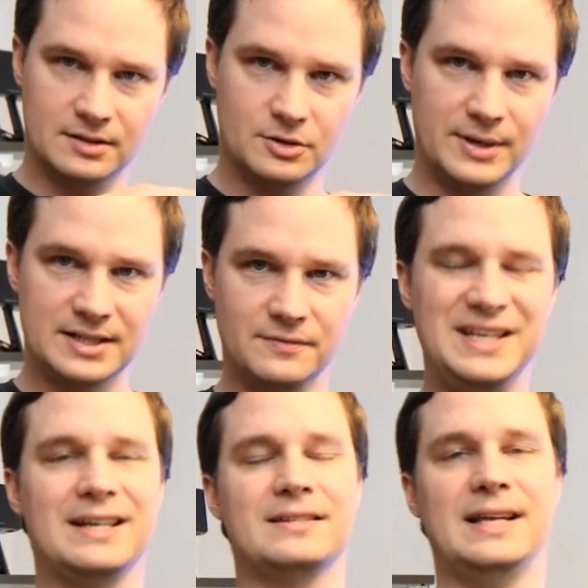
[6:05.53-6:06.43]
Quest
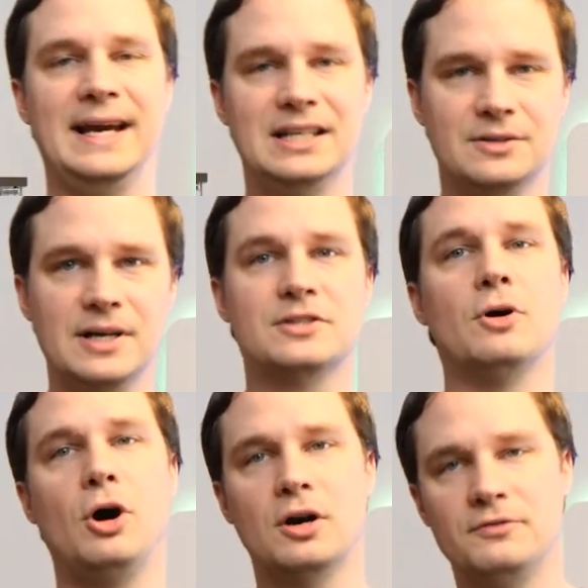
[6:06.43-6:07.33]
via SideQuest
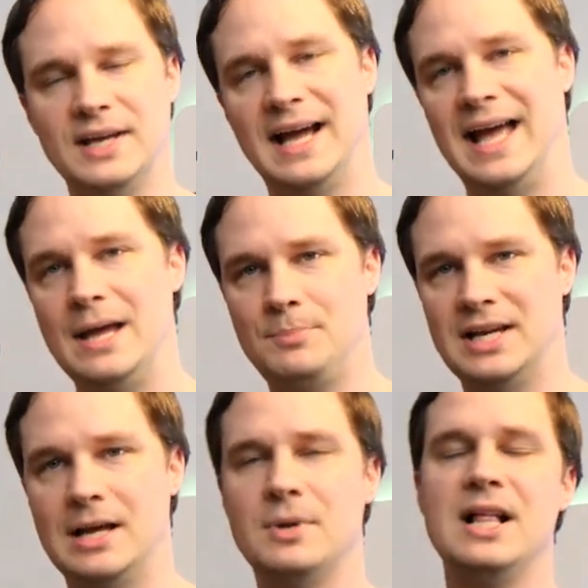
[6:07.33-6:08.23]
or via
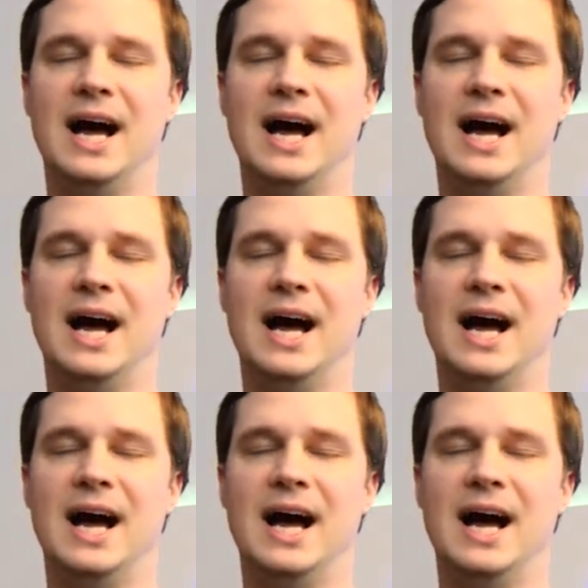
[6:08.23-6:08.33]
AppLab.